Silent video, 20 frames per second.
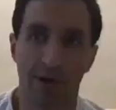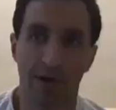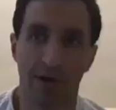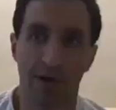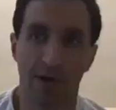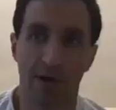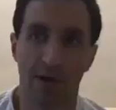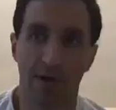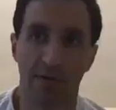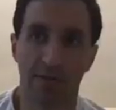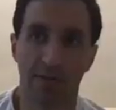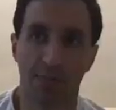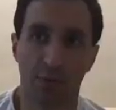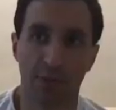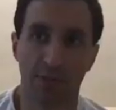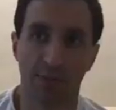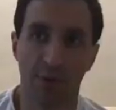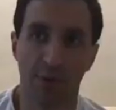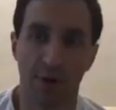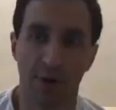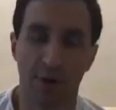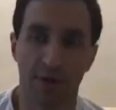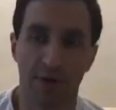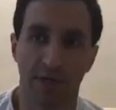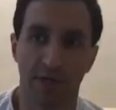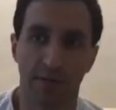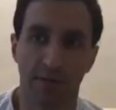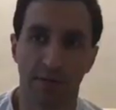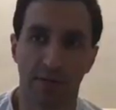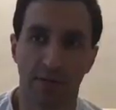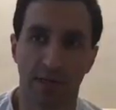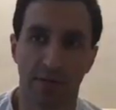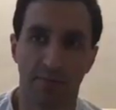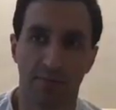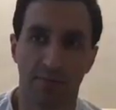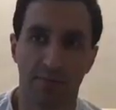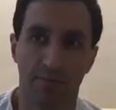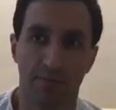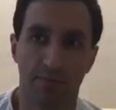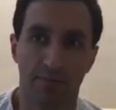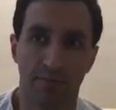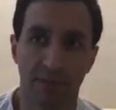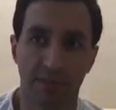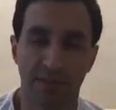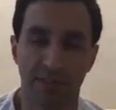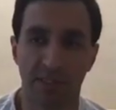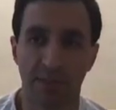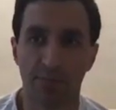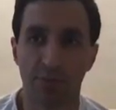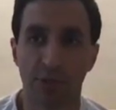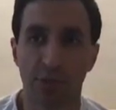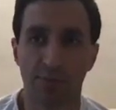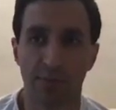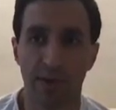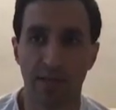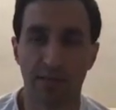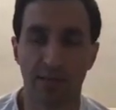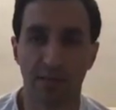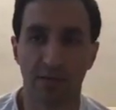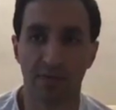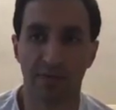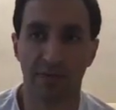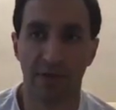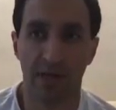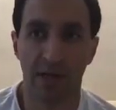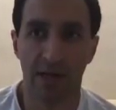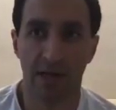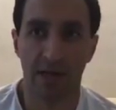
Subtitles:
a sports marketing, like, business perspective,